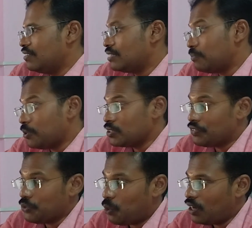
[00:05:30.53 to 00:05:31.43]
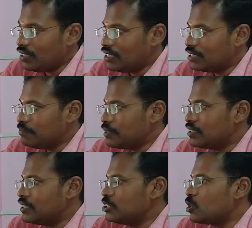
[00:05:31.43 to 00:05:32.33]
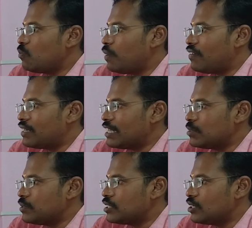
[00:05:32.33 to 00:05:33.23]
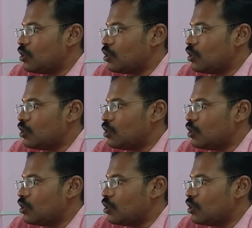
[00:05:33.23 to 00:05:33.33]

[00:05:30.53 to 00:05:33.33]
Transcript: Suppose if you want the simplicities of power transmission